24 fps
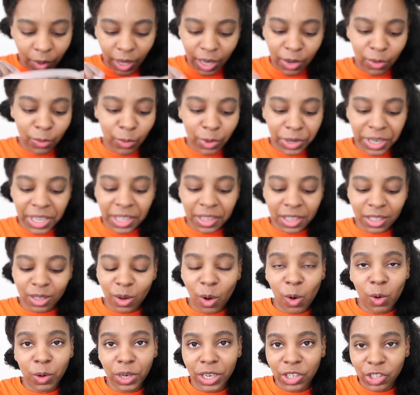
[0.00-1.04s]
and really this
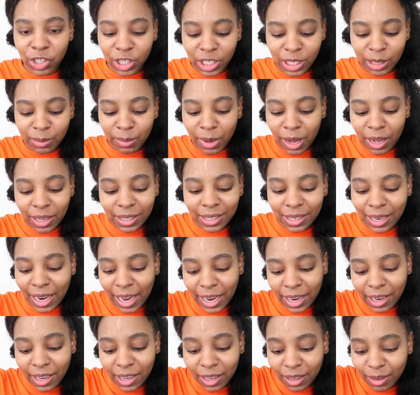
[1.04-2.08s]
only just smells
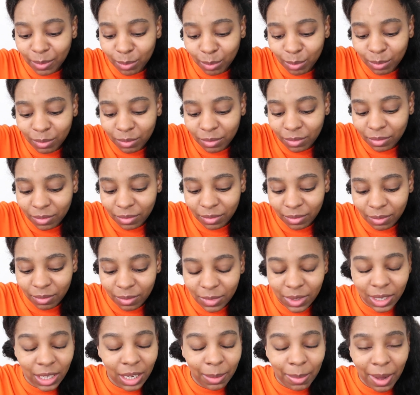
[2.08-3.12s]
like
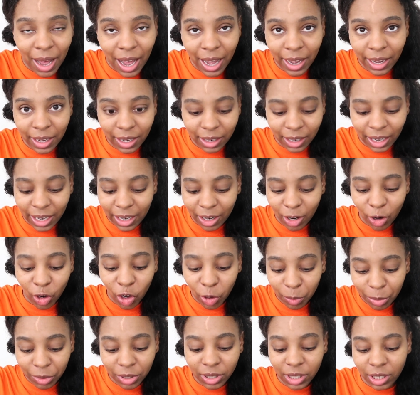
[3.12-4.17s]
tea bag, like
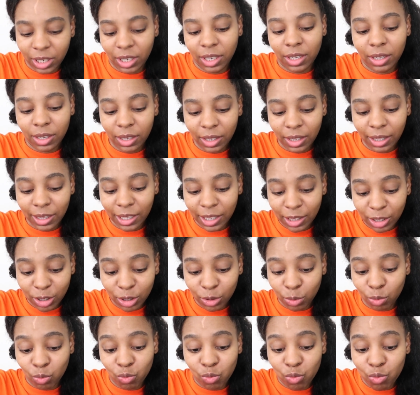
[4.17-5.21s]
herbal tea.
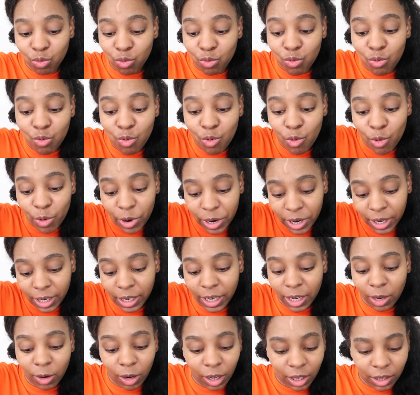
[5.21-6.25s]
It's
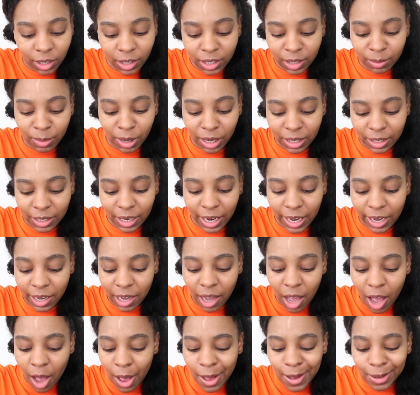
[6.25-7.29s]
really all this smells like.
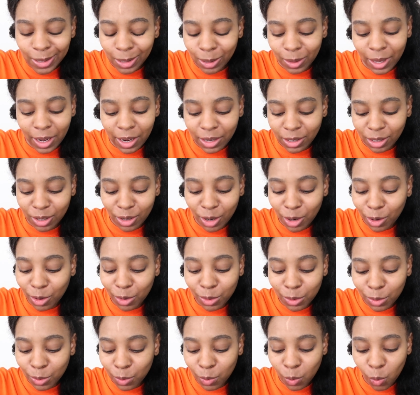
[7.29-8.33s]
So there's
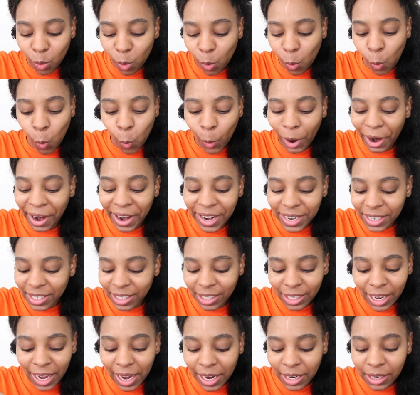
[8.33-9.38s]
no weird
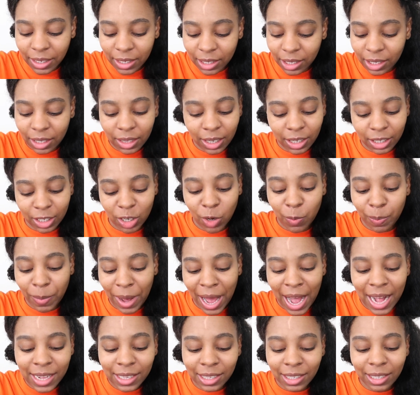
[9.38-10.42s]
scent, there's no
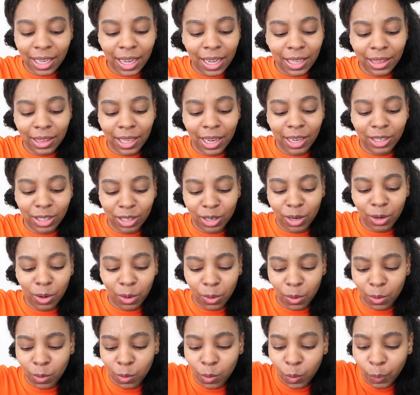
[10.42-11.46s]
bad scent, there's
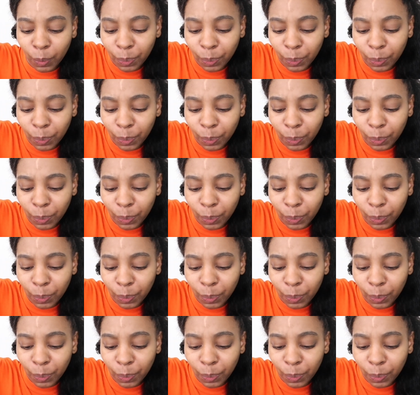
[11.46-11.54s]
no